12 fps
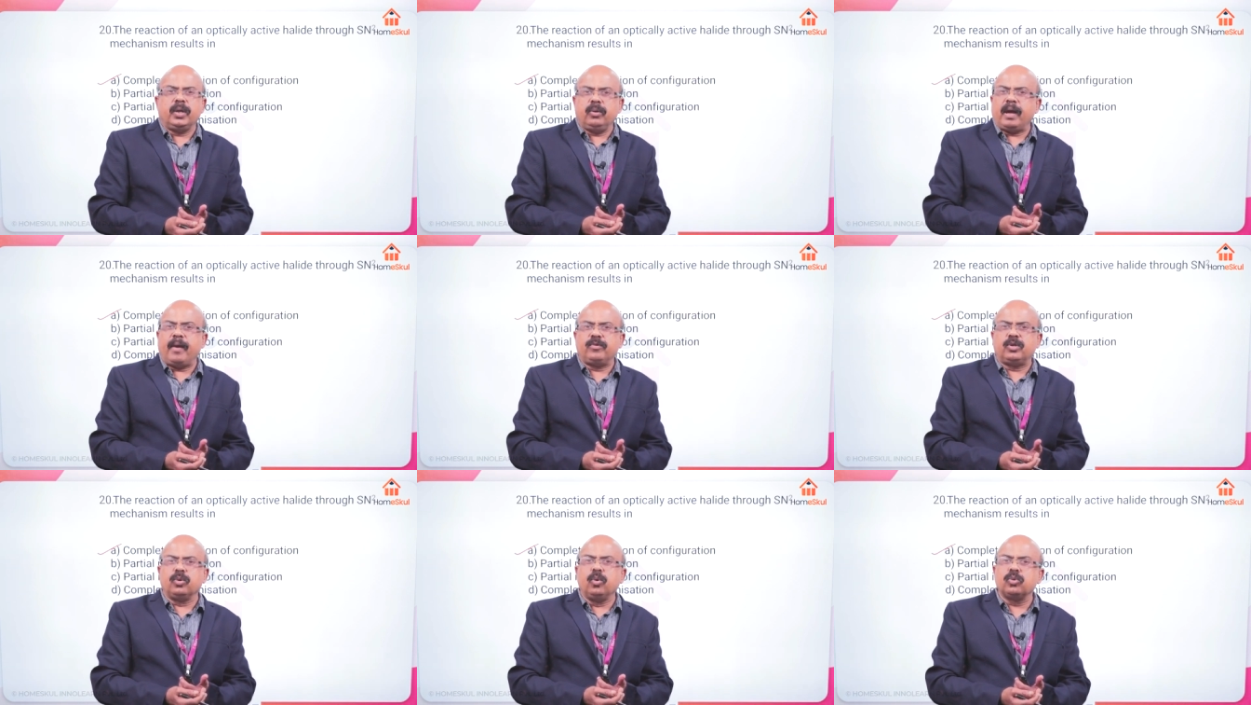You have
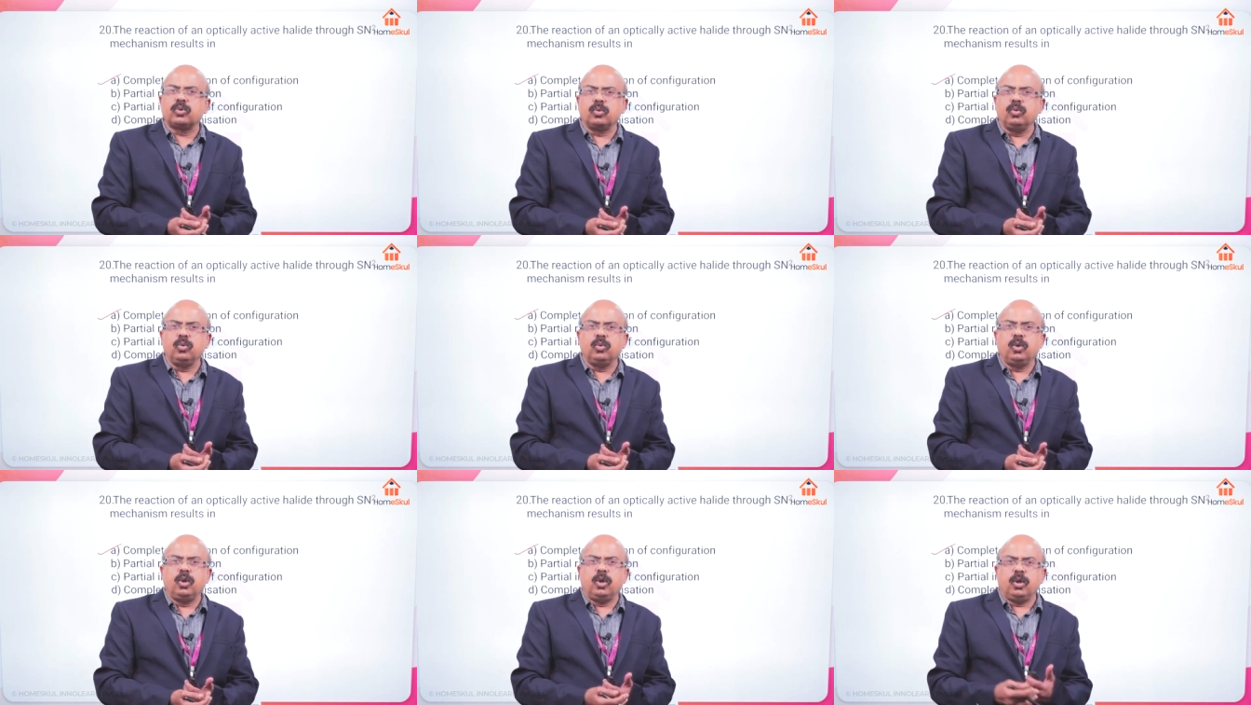to go through
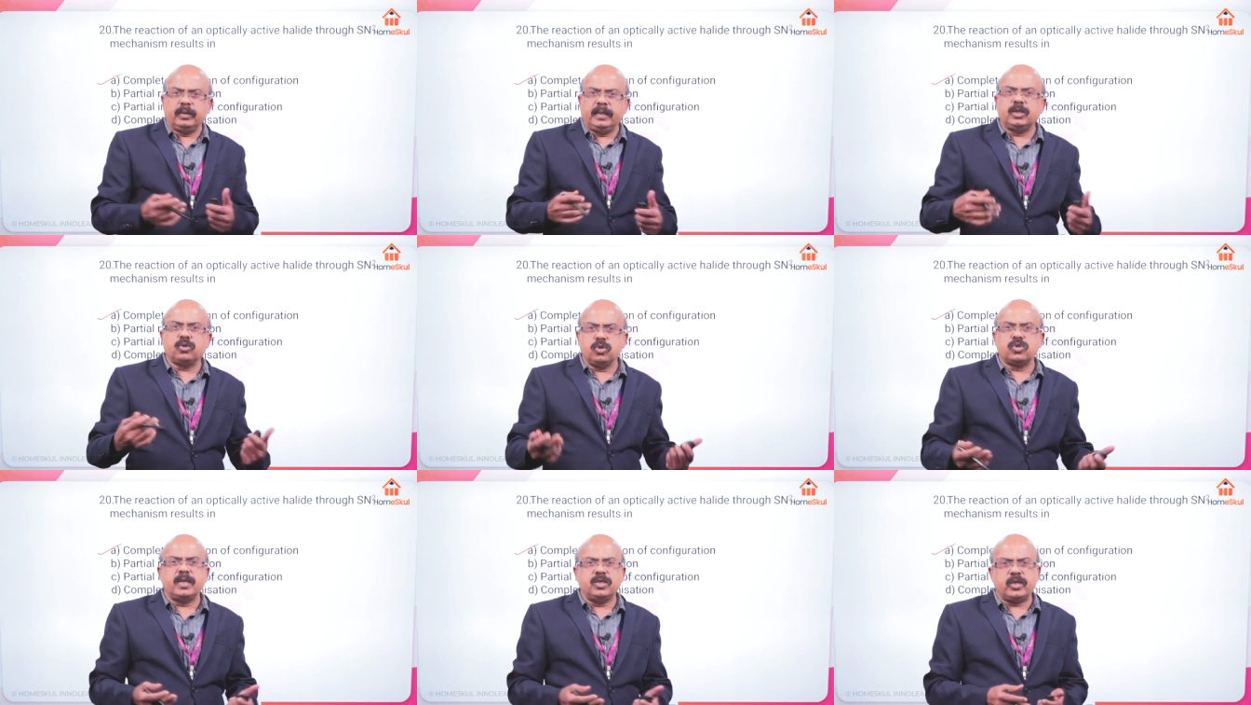these
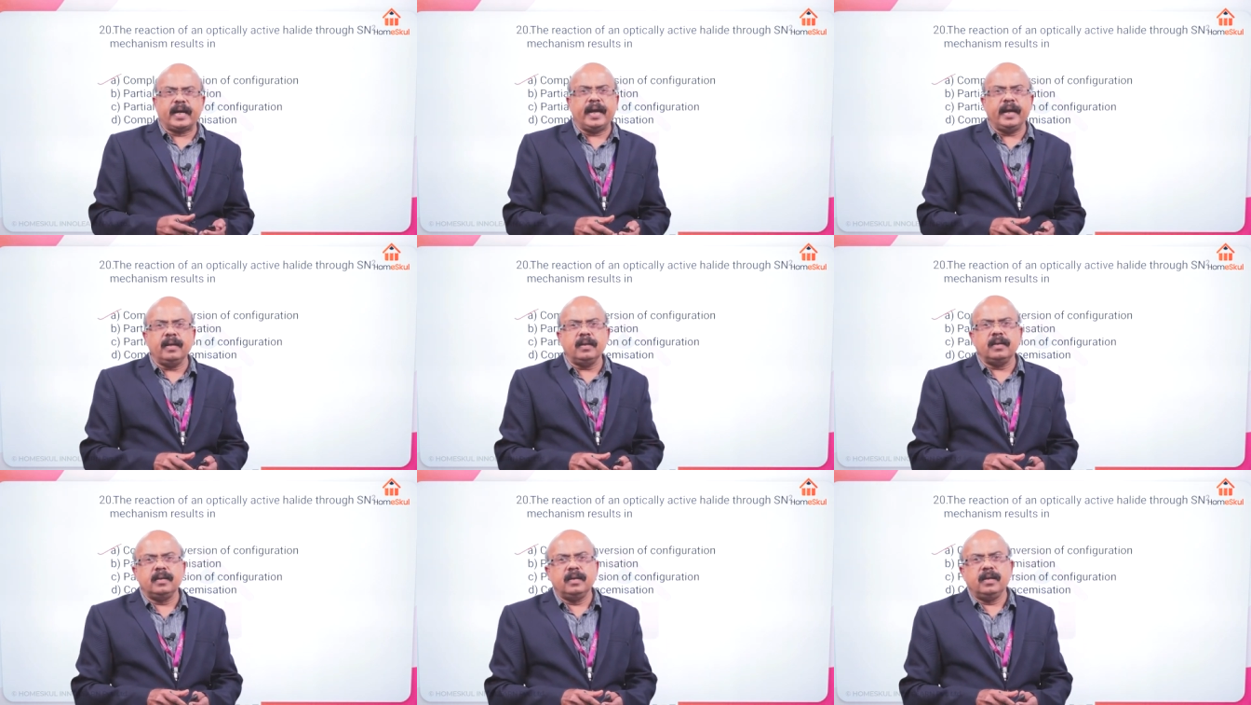questions again.
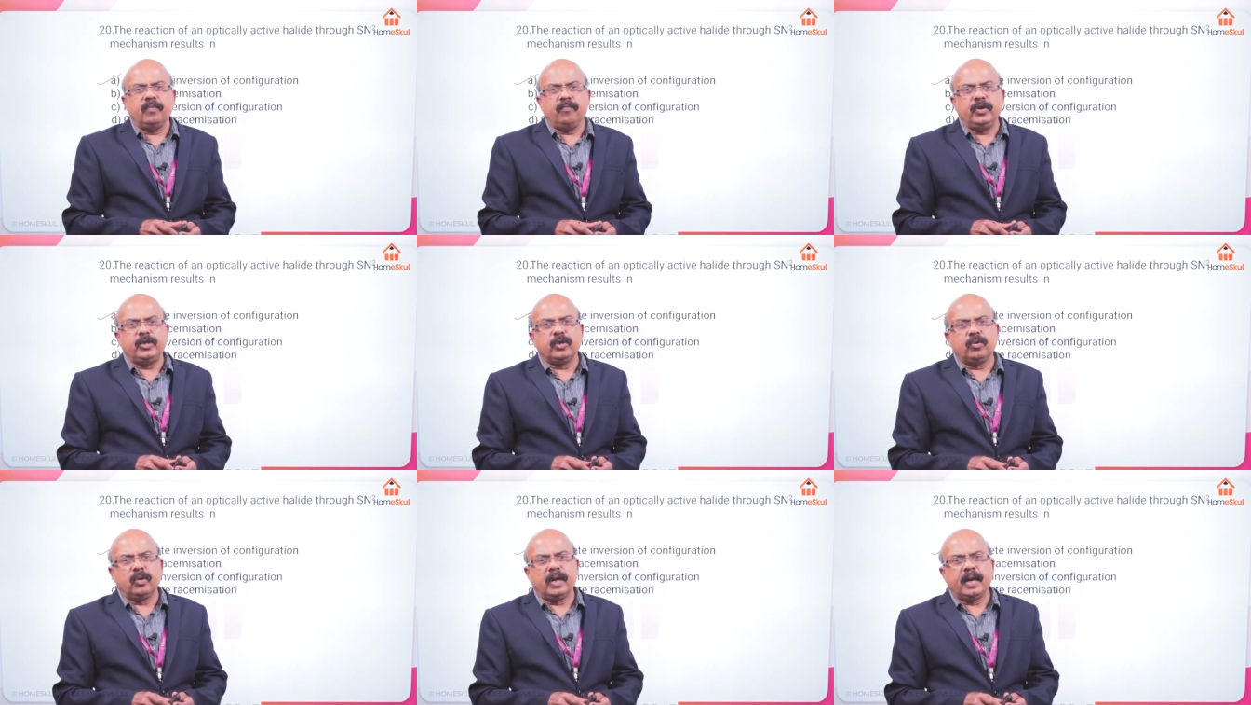Wish you
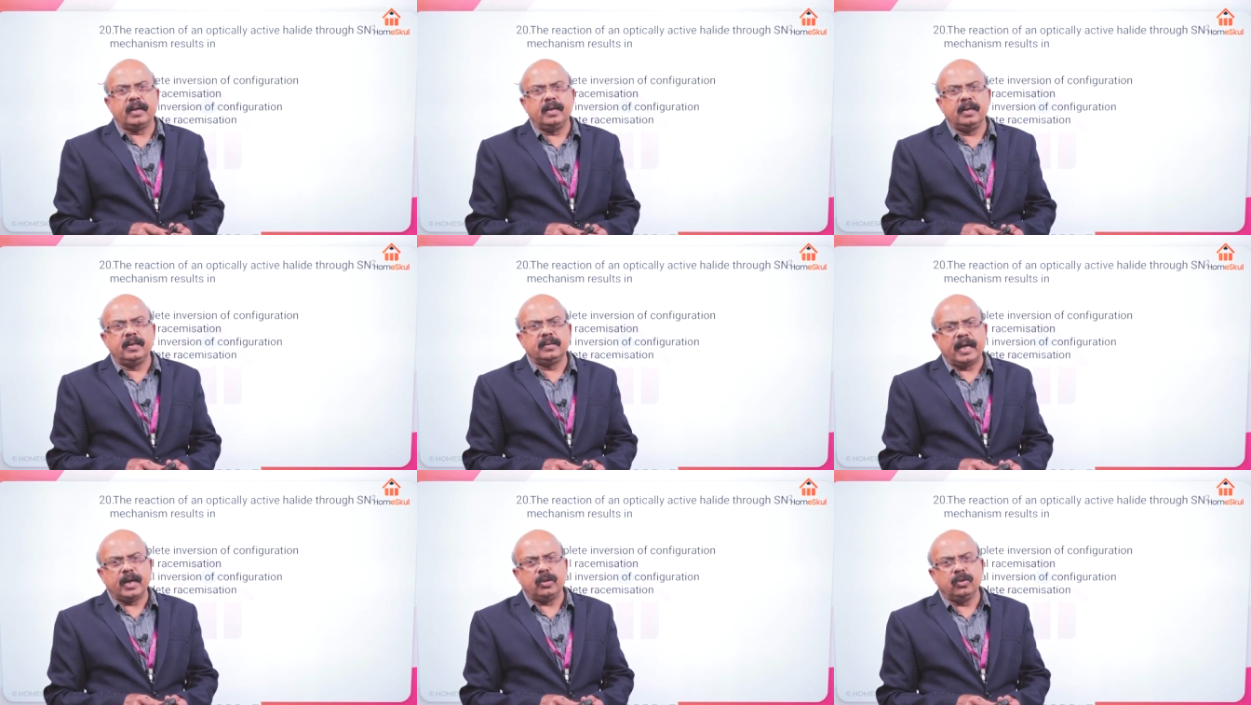good luck.
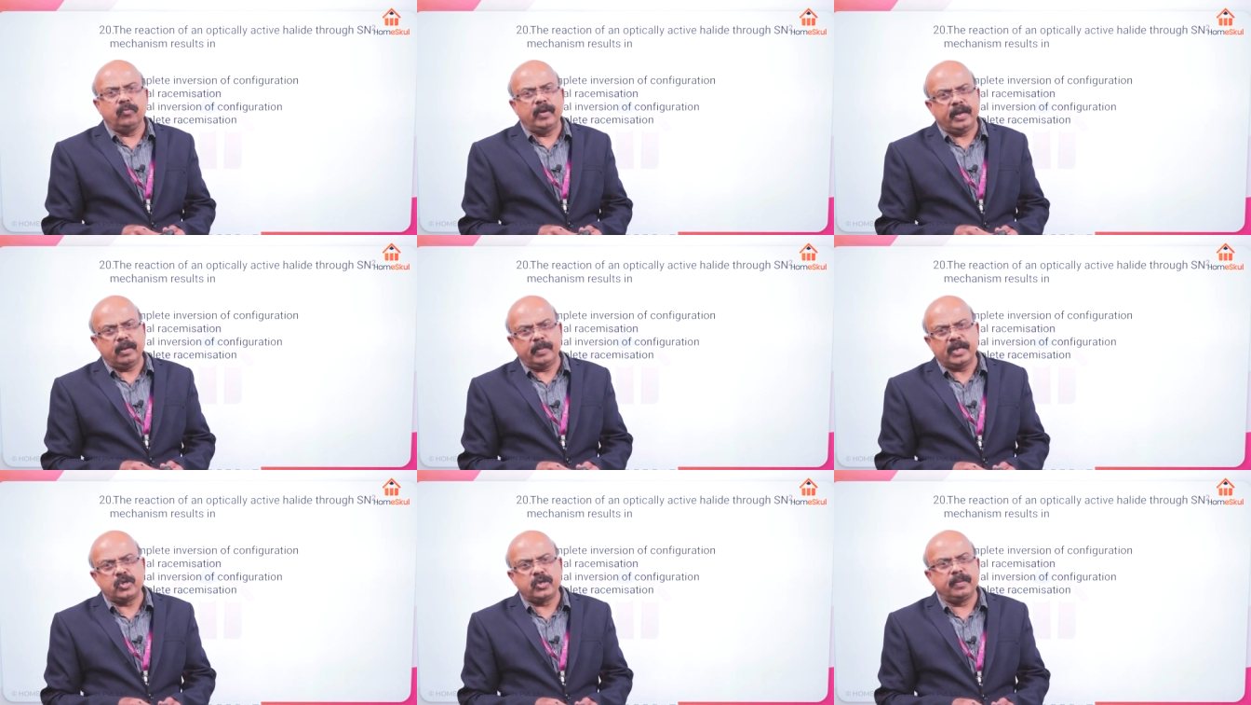Thank you very
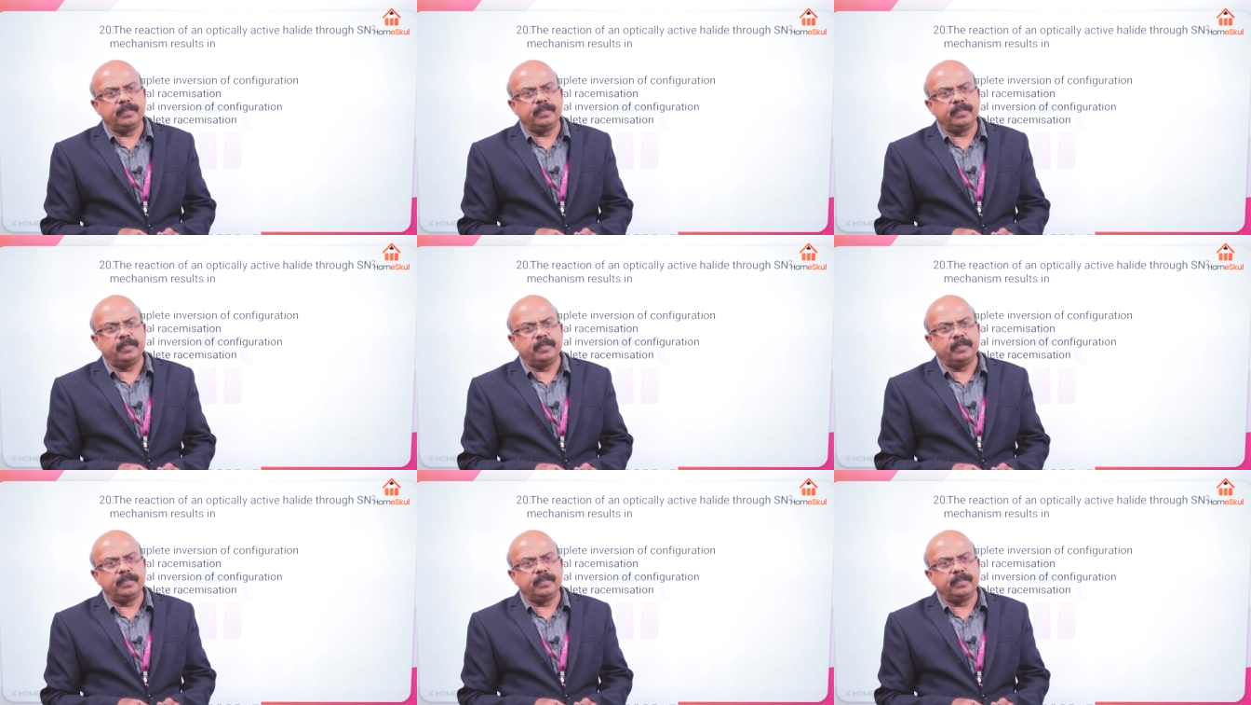much.